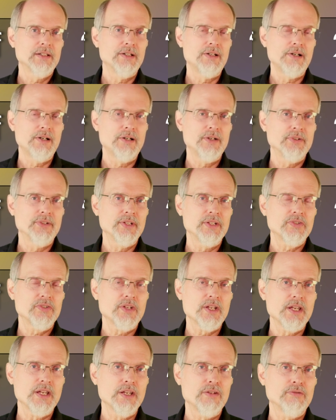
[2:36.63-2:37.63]
all
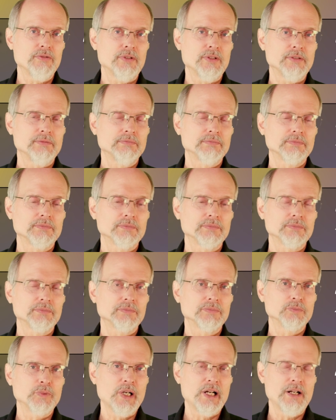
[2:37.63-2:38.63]
this evil.
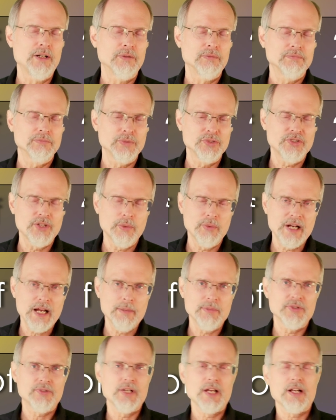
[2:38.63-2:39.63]
Well, we'll see what
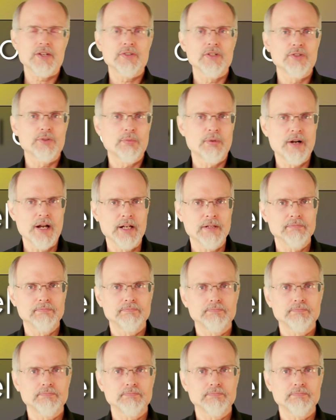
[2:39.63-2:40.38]
happens next. Let's pray.